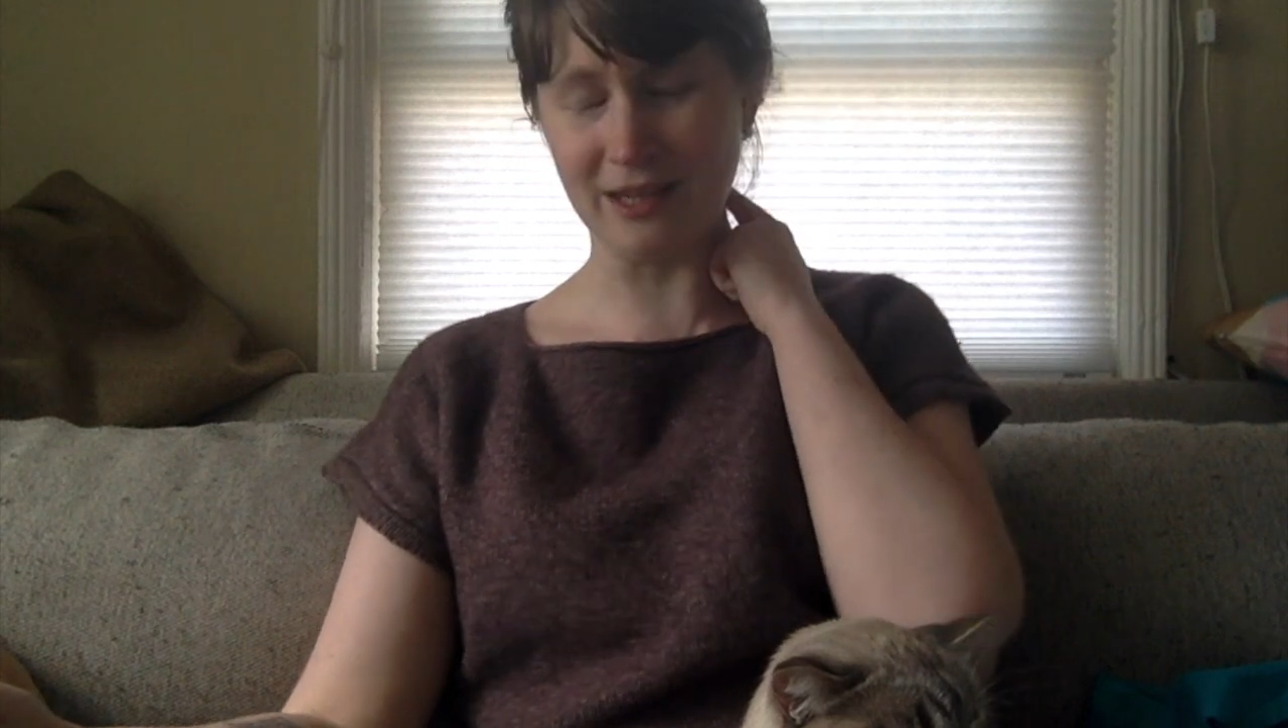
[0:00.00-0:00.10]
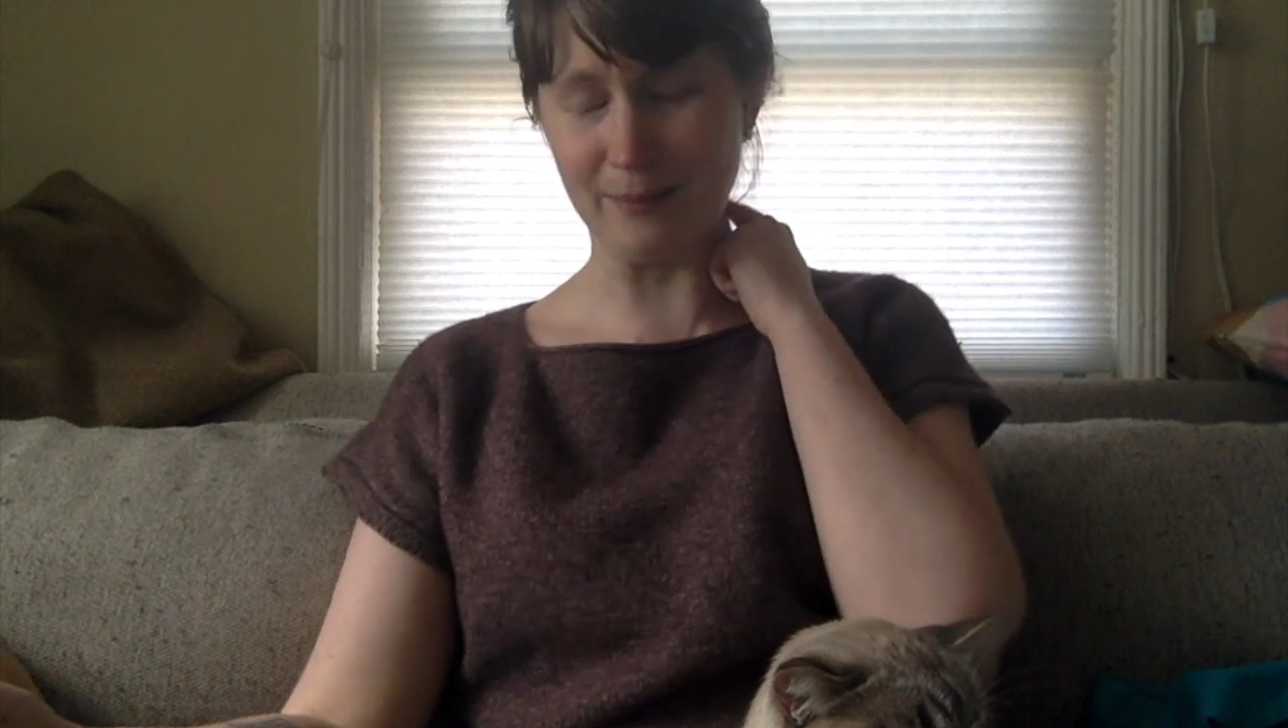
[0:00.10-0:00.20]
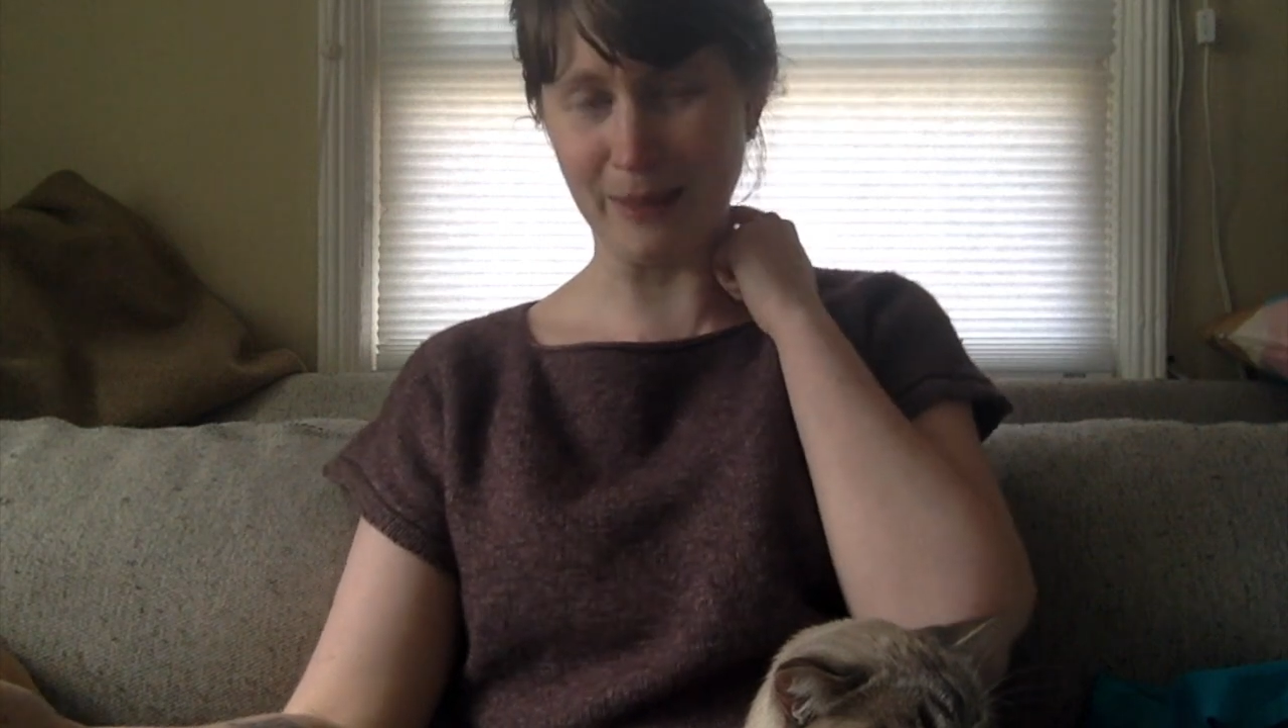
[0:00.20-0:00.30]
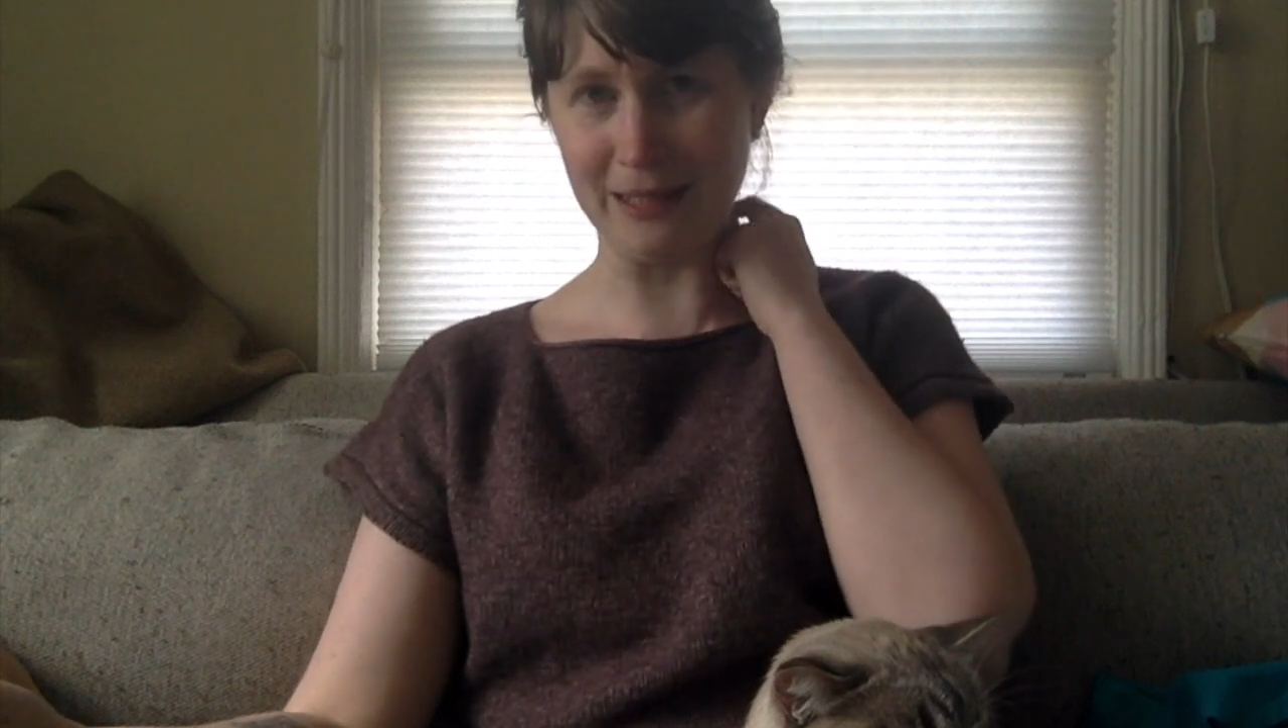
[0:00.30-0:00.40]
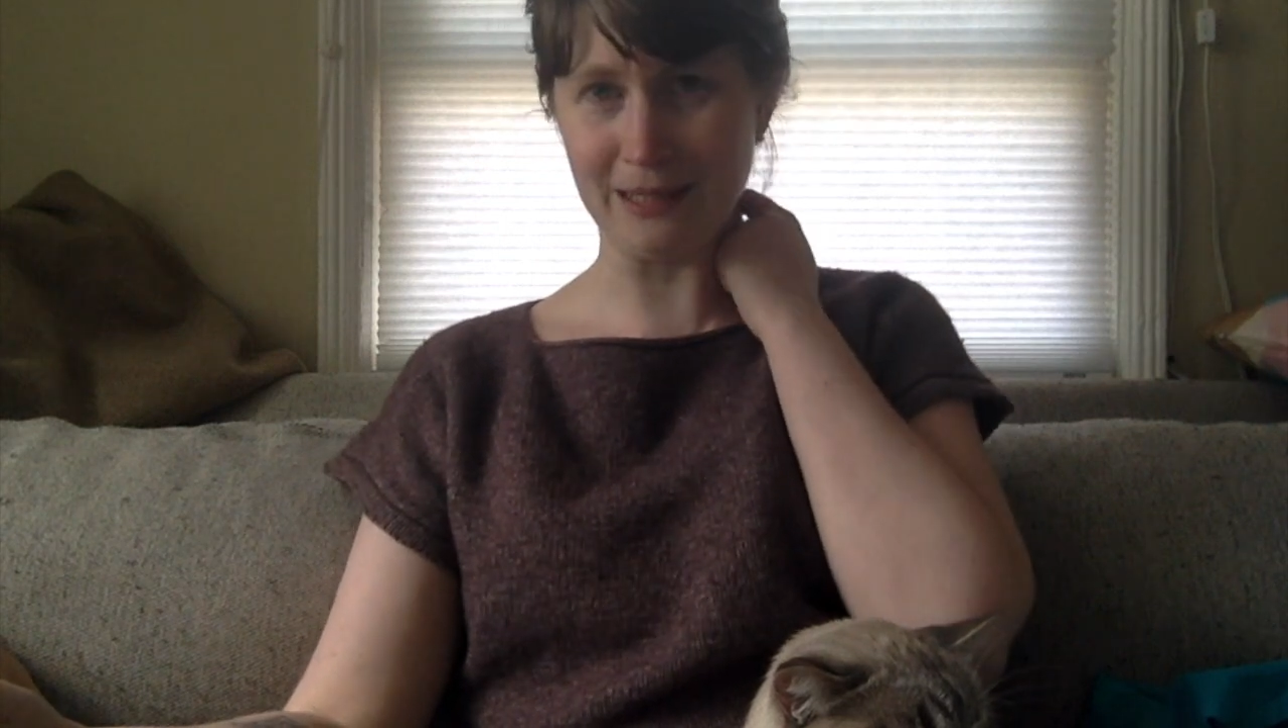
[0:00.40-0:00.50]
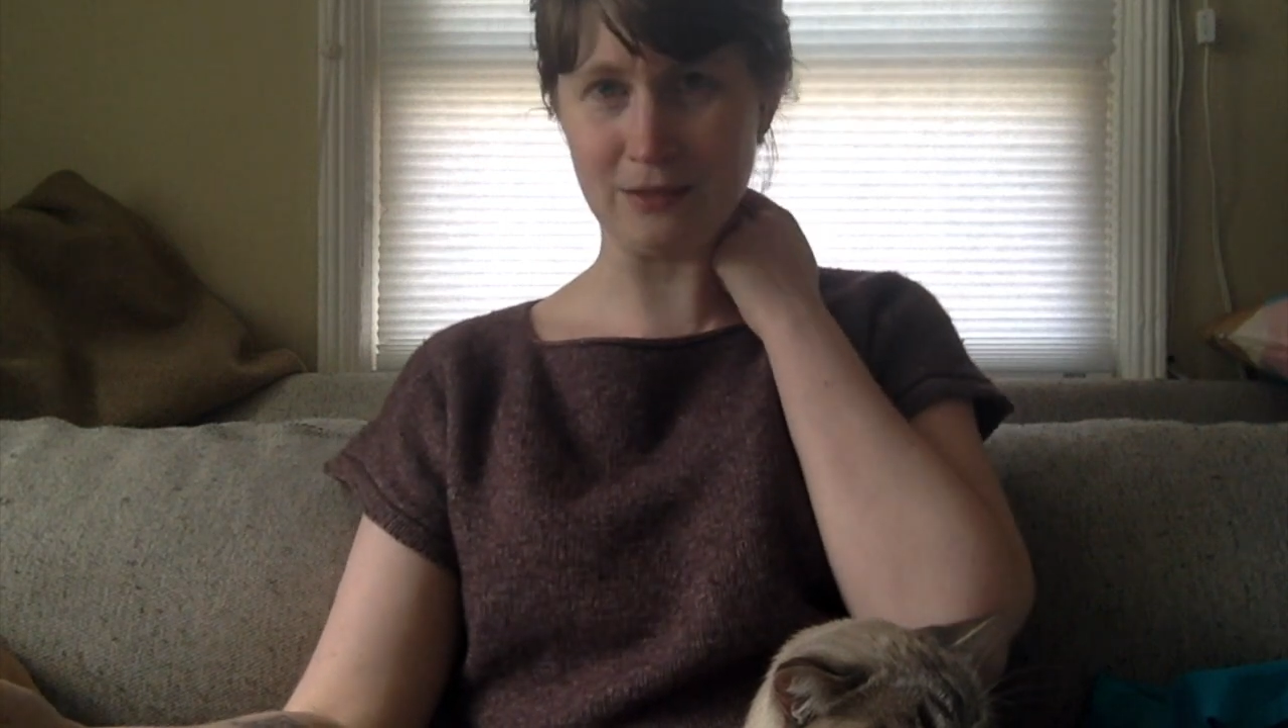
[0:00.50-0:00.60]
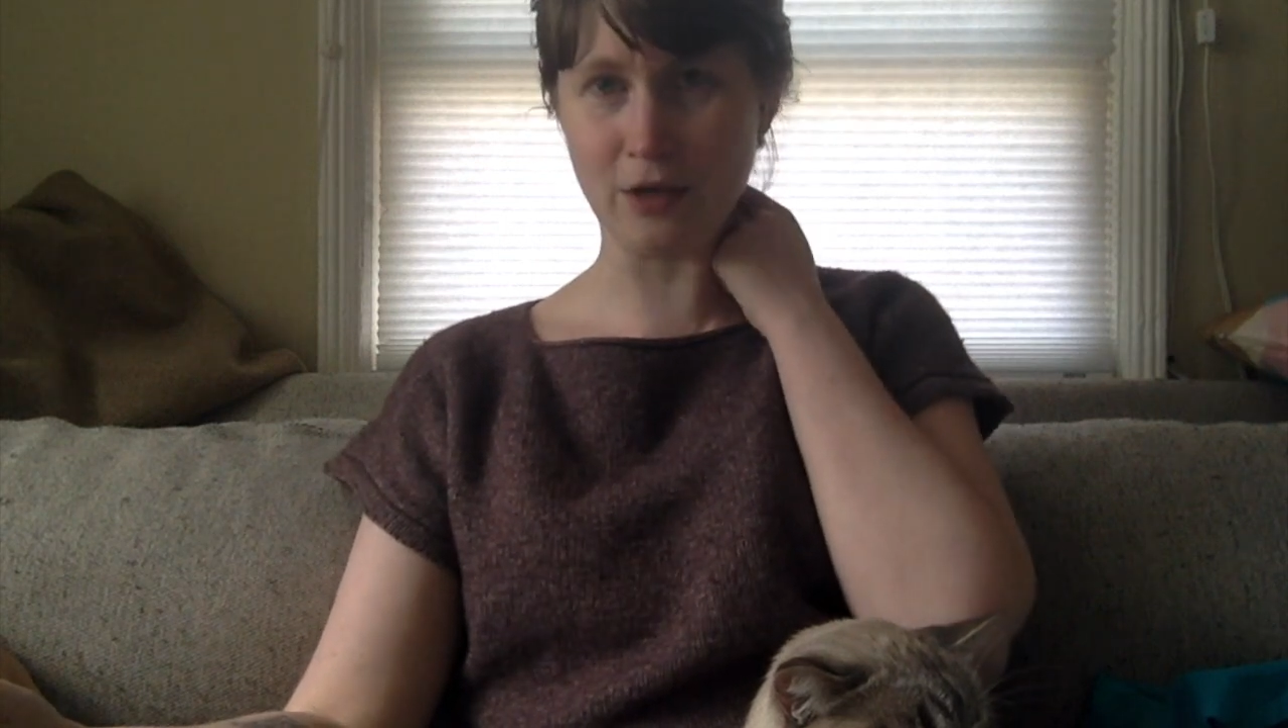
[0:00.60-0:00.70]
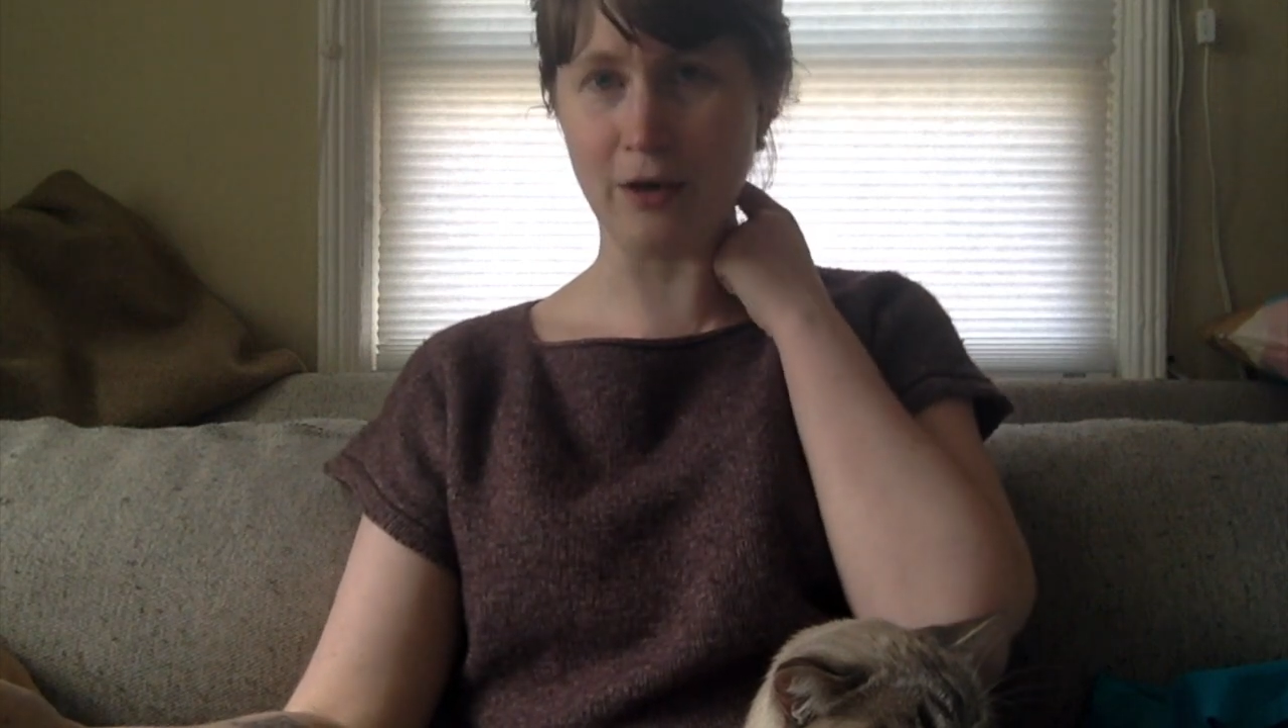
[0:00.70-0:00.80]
on my days